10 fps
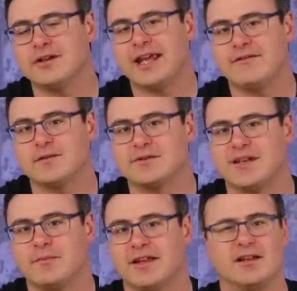gave them
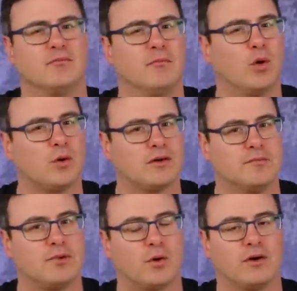something more
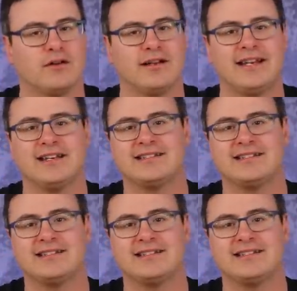important in a